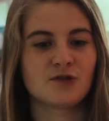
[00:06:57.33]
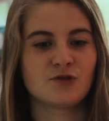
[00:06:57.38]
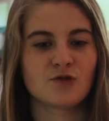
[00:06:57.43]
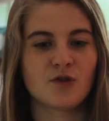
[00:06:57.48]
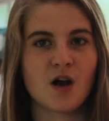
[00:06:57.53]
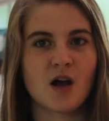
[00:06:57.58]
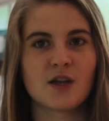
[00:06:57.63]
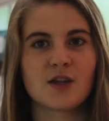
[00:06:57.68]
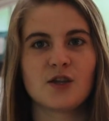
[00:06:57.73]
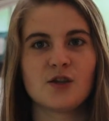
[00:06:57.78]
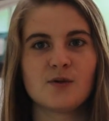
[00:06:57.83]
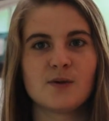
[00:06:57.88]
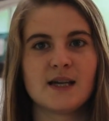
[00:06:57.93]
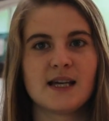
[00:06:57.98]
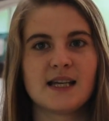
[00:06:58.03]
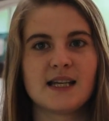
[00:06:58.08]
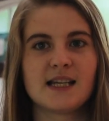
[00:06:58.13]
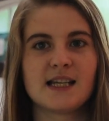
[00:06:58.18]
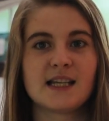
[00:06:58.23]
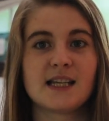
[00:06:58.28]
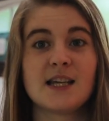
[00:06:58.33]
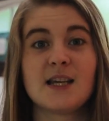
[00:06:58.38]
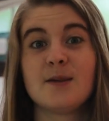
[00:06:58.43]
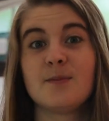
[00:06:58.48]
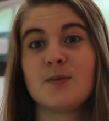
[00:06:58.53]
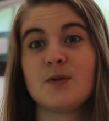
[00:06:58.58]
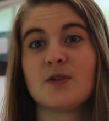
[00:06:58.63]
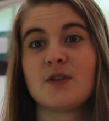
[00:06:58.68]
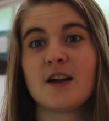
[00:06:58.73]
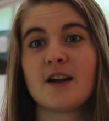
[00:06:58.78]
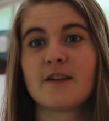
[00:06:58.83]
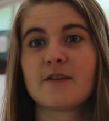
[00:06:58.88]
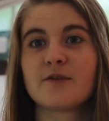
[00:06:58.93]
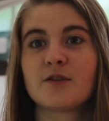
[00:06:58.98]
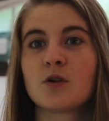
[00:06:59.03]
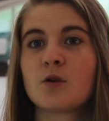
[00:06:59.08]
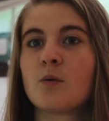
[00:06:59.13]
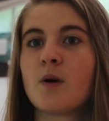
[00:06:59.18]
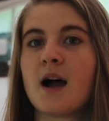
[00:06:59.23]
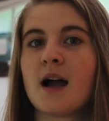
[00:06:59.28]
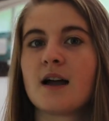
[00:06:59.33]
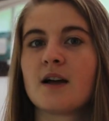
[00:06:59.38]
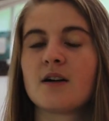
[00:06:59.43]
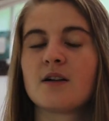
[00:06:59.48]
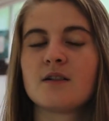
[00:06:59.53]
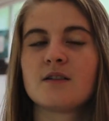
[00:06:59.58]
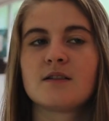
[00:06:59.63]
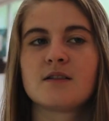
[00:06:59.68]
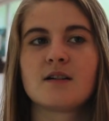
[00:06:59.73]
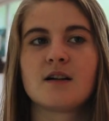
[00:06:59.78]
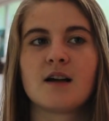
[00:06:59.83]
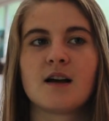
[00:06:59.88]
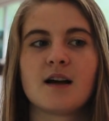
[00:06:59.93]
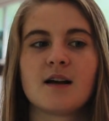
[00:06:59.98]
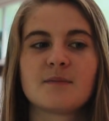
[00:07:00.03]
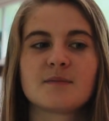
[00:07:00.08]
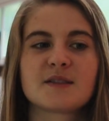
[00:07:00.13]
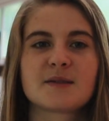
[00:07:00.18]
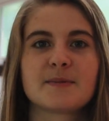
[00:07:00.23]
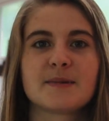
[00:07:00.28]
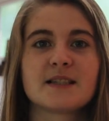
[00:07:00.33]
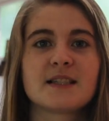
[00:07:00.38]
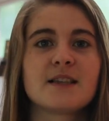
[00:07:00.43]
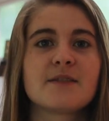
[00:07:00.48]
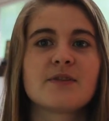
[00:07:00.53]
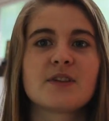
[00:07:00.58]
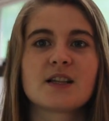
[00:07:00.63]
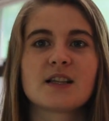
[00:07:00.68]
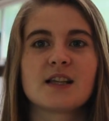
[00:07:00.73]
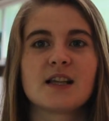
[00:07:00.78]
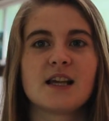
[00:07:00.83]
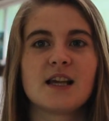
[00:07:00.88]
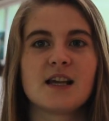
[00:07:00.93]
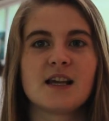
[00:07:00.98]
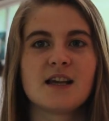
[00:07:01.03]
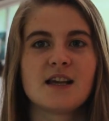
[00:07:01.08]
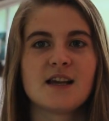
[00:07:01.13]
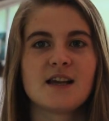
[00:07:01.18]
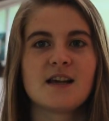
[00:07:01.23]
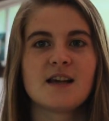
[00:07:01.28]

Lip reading: draw you in and keep you there for a while. Specifically,